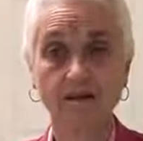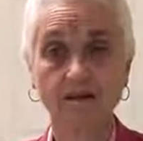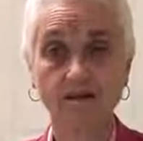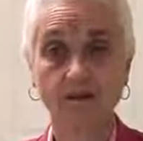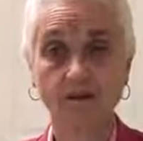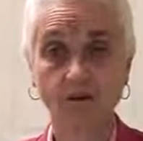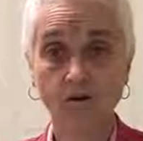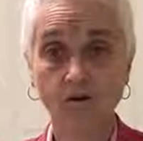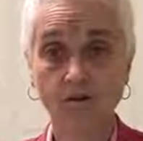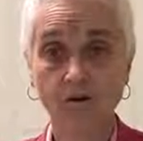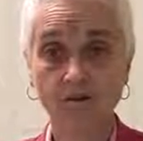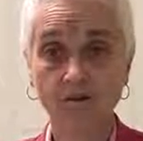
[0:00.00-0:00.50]
The
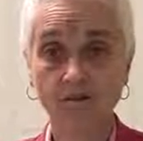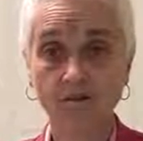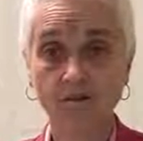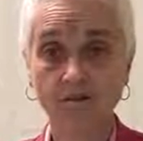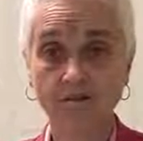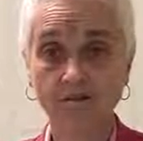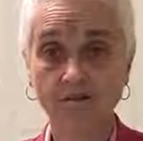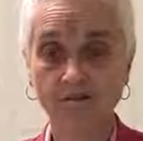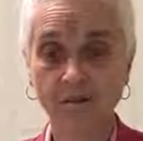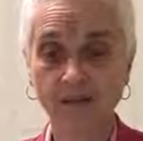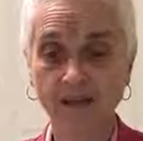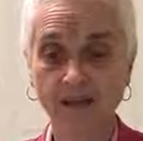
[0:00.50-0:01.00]

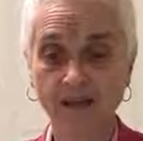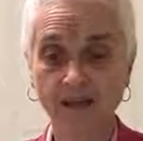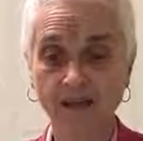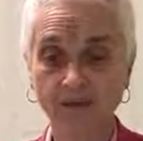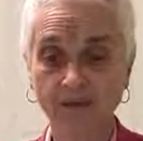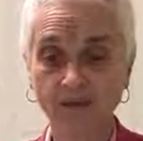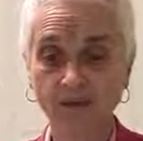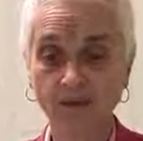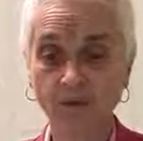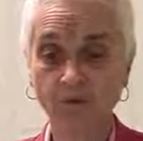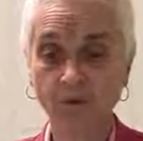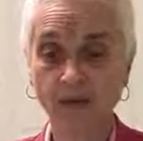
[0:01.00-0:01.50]
curse
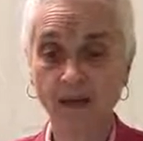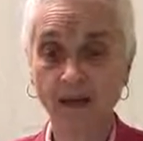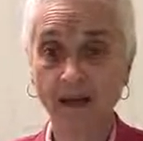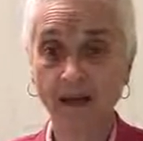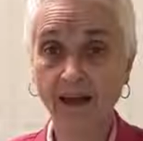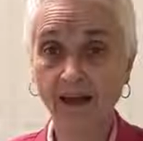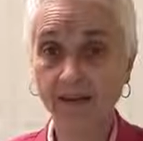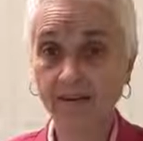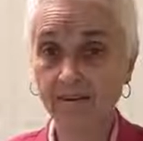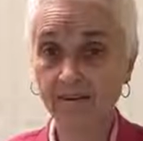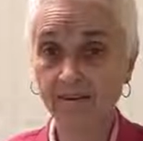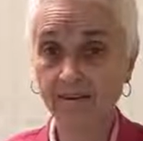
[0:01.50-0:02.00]
began to
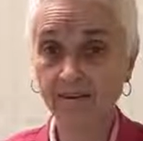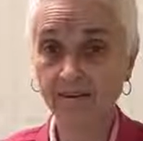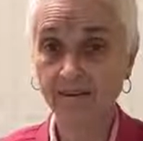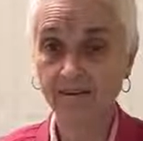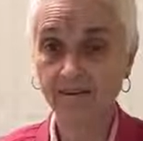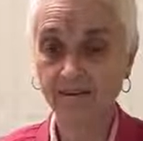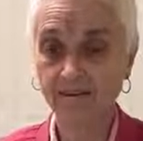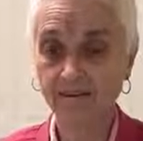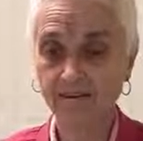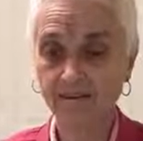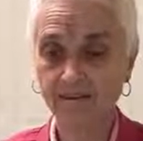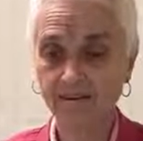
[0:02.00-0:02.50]
act.
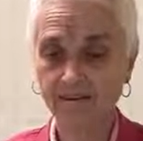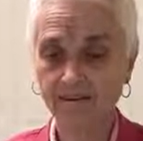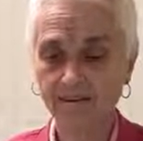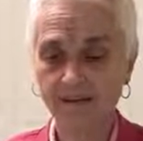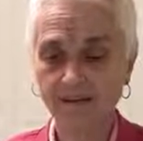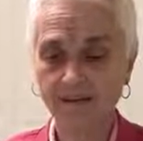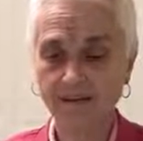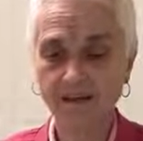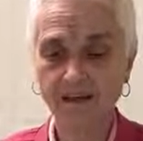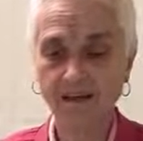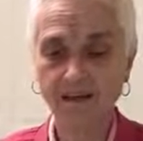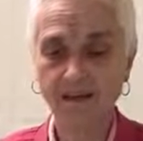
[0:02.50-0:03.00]

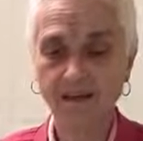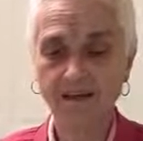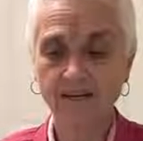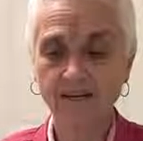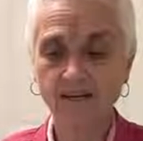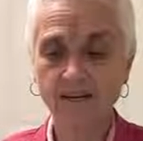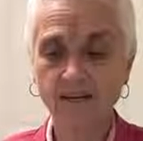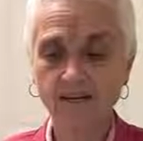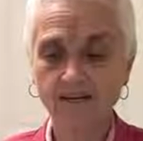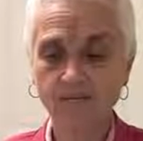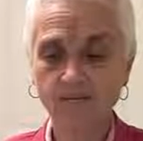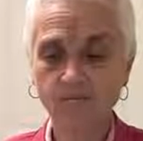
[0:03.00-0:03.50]
And
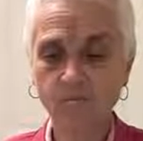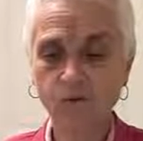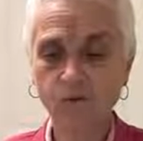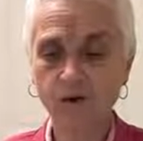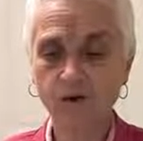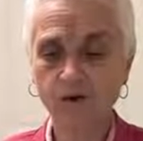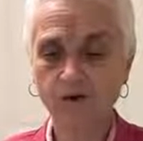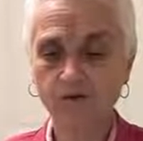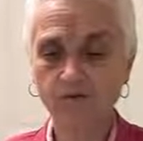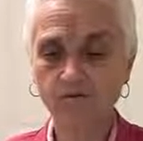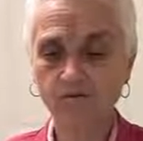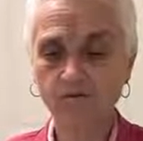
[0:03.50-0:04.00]
next
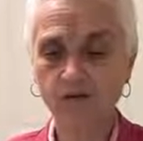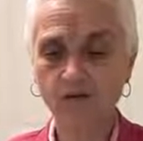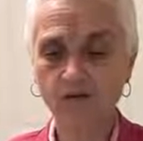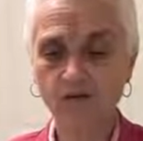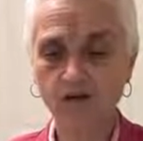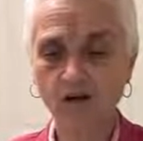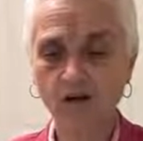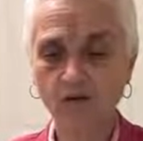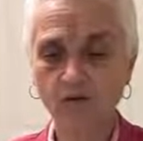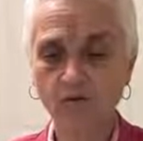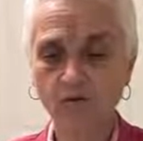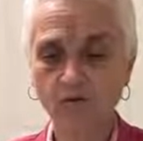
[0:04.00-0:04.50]
morning,
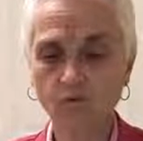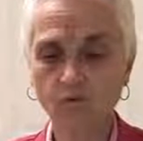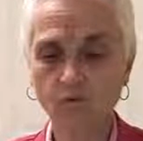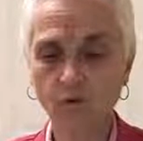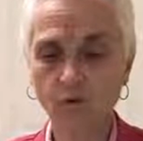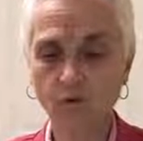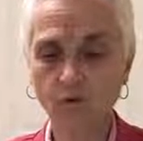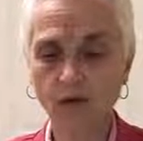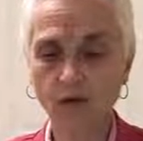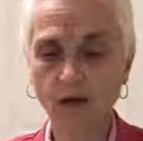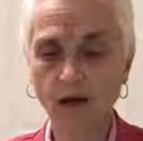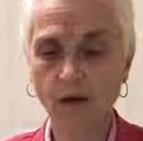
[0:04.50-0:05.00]
Trisanku
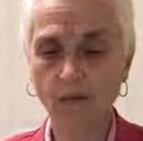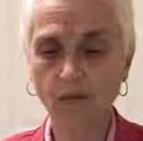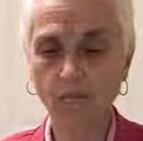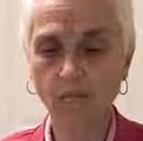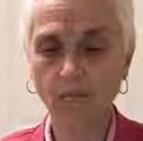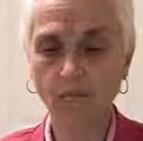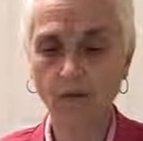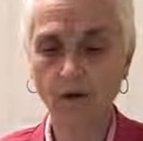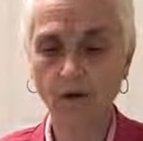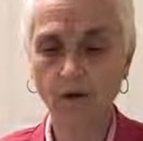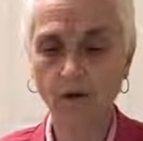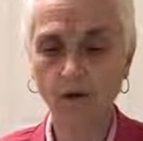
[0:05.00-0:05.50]
woke
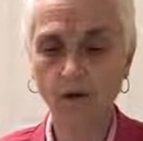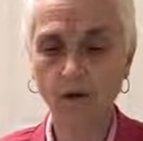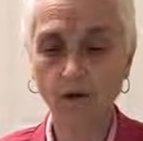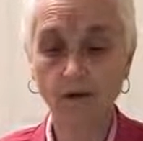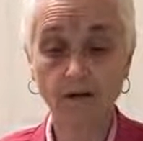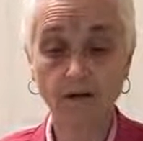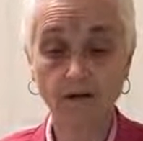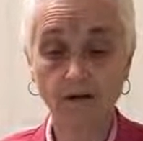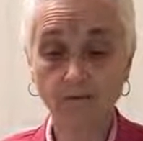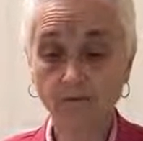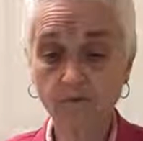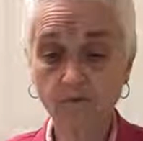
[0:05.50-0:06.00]
up, a
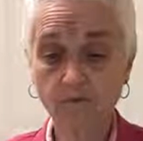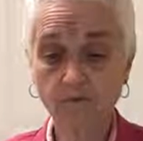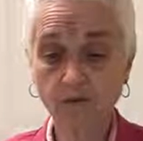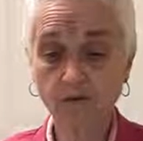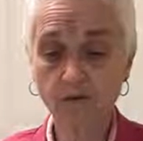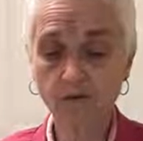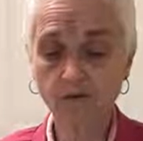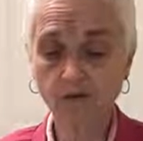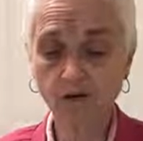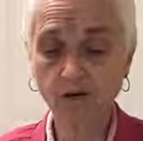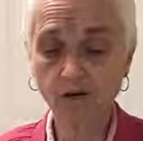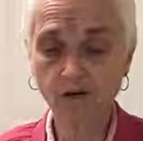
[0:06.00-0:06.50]
different
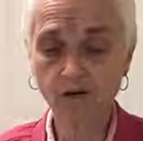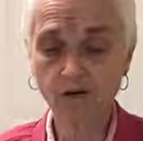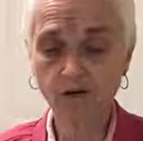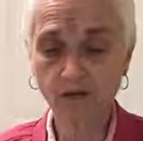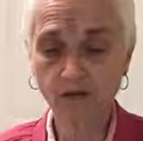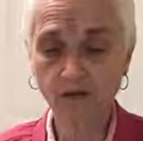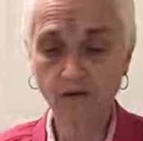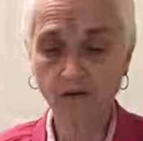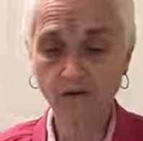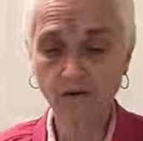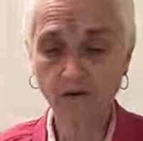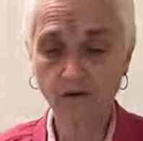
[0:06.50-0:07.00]
person
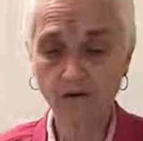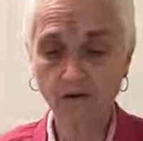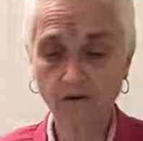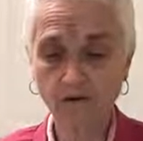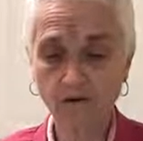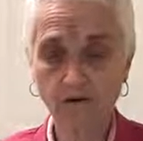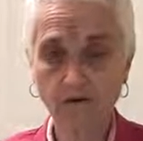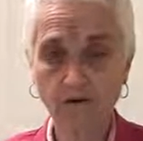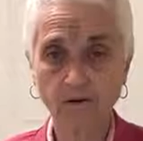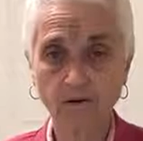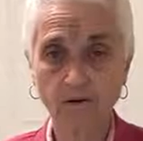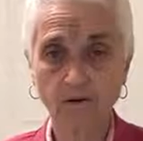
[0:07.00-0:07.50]
altogether,
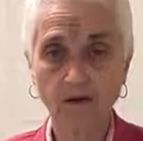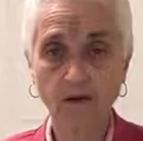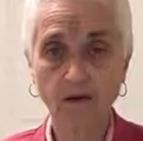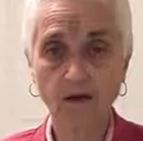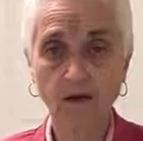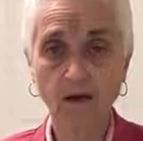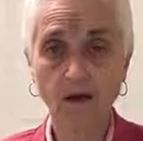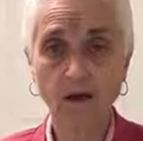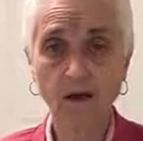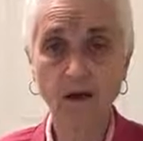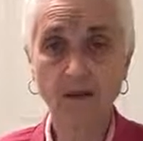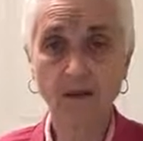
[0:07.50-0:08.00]

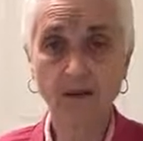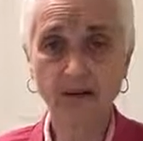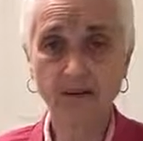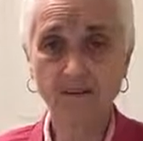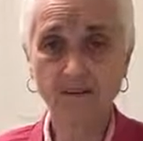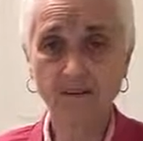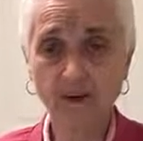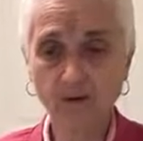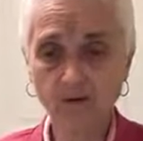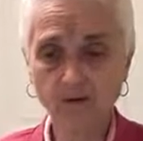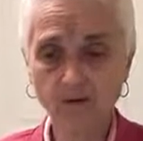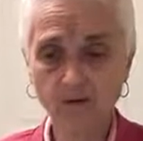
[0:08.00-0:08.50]
an
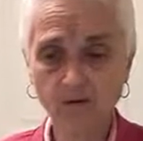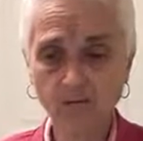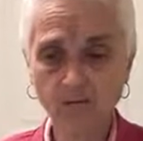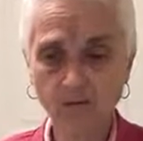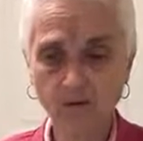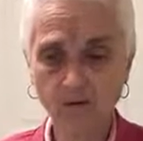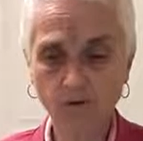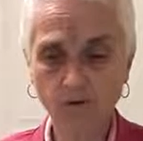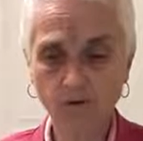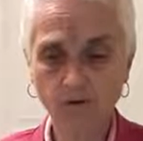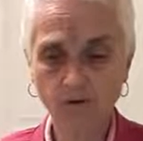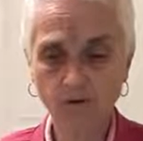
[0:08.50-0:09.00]

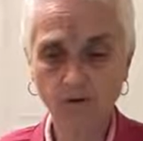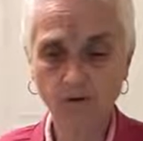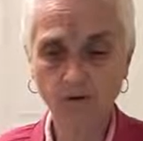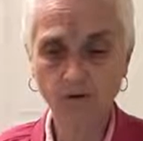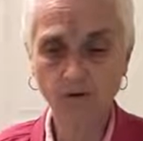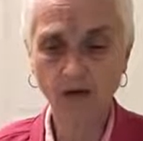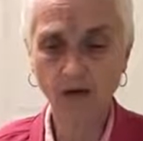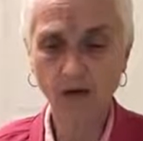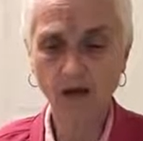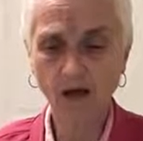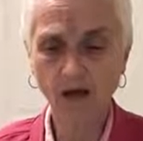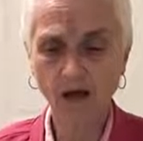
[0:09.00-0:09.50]
untouchable,
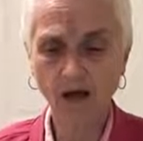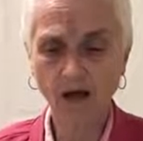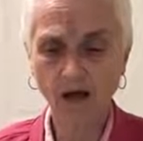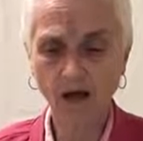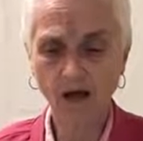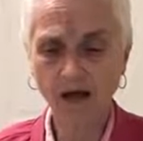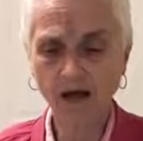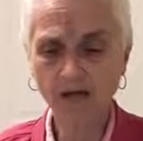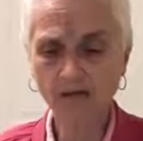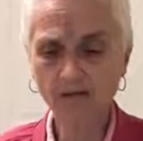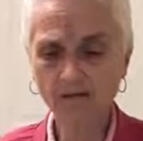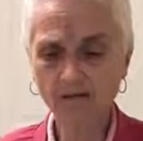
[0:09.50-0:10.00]

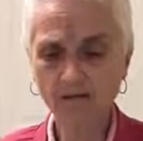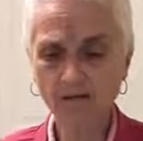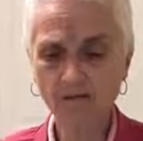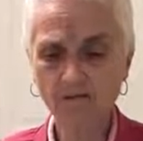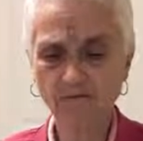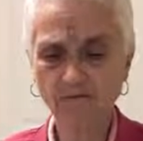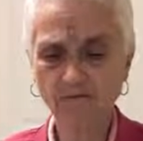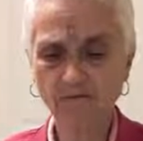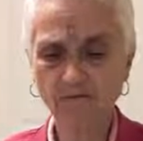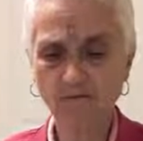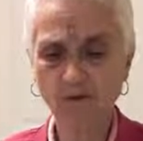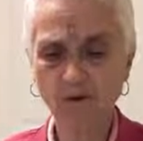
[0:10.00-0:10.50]
ugly
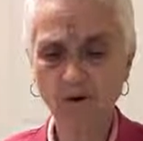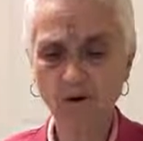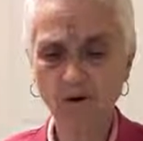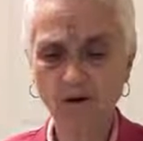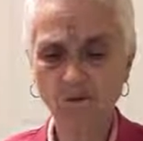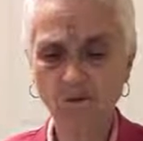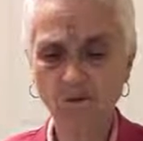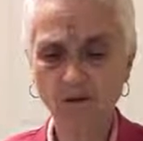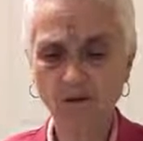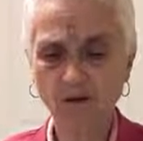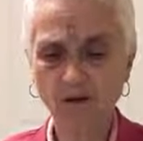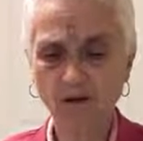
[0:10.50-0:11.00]
of
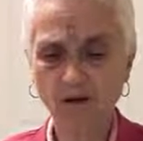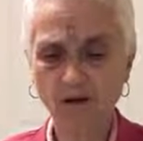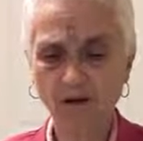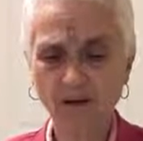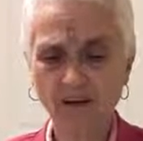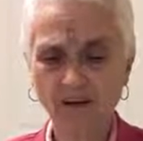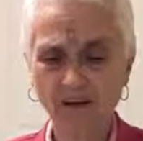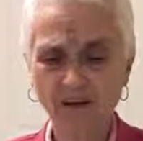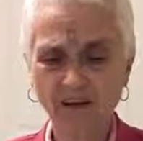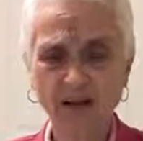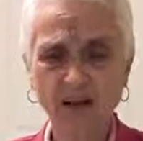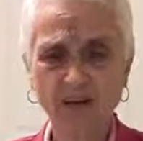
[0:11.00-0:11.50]
form,
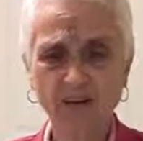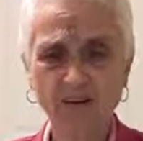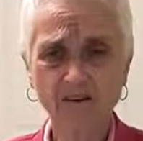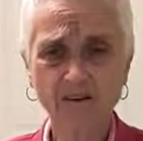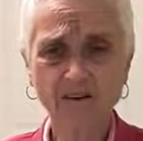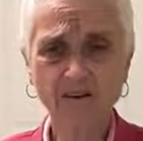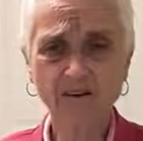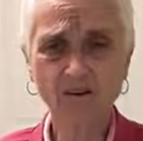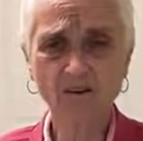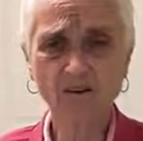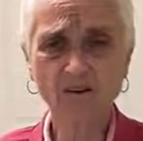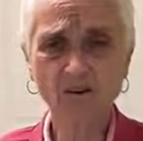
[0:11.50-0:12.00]

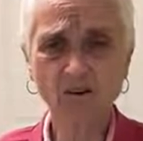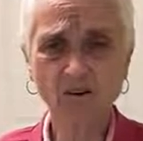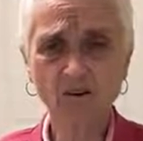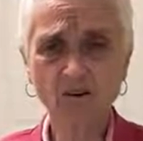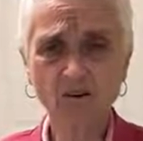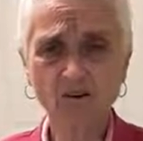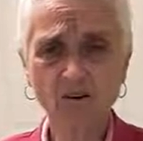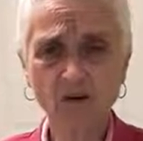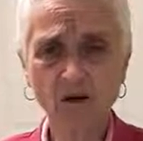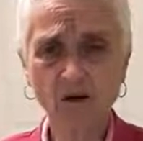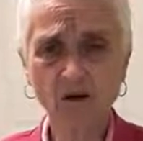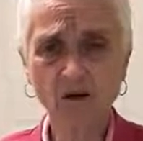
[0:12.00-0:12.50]
attired in dirty
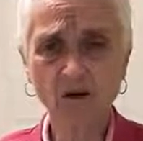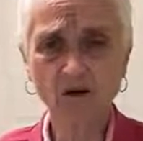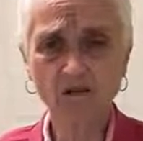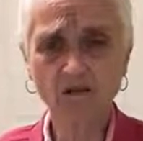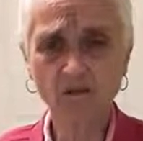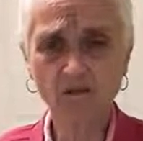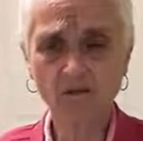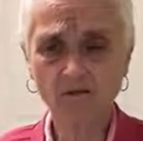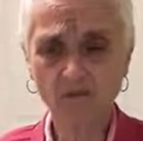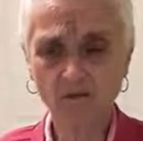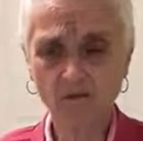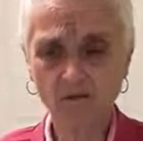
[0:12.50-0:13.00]

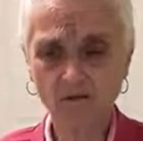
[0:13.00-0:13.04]
clothes.